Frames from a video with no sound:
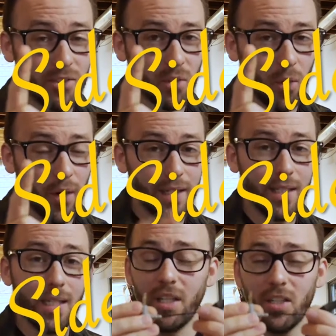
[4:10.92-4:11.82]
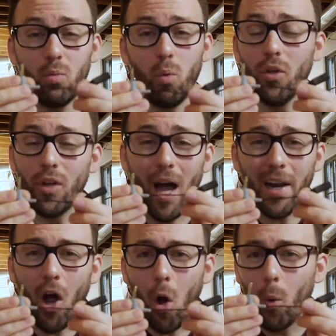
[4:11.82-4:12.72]
story, this will
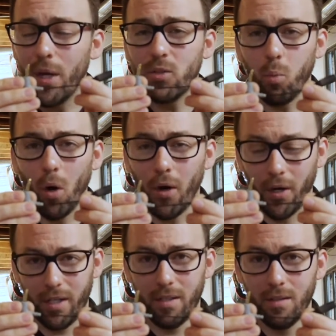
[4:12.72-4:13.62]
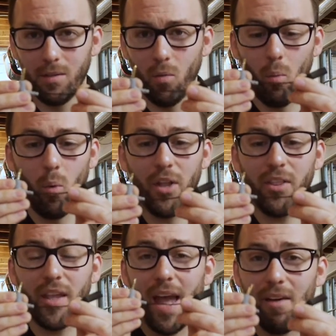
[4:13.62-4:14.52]
not always work
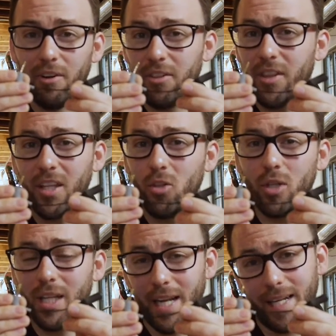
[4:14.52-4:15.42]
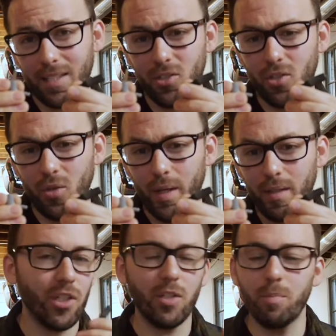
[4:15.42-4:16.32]
with everything you connect into it.
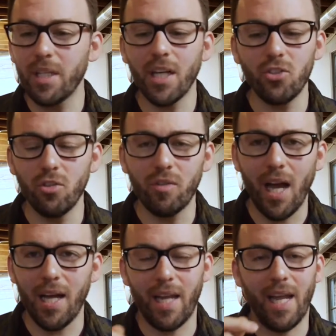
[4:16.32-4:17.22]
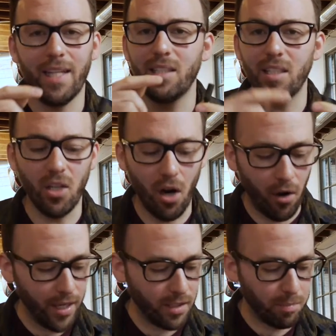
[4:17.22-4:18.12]
Just because you've got a
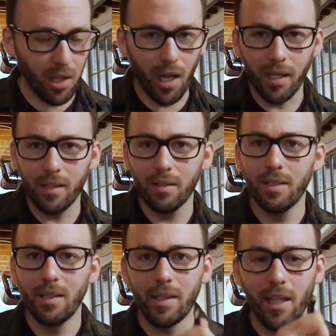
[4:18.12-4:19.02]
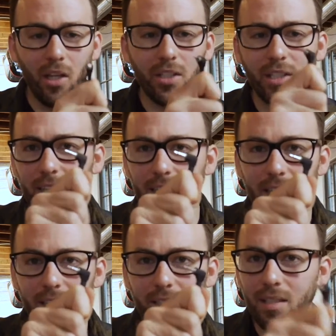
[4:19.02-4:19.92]
TRS plug that looks like
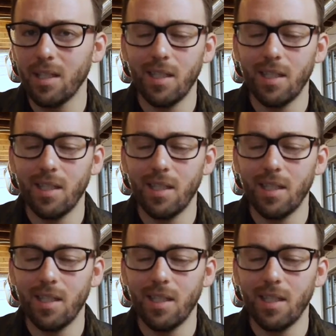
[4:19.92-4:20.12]
this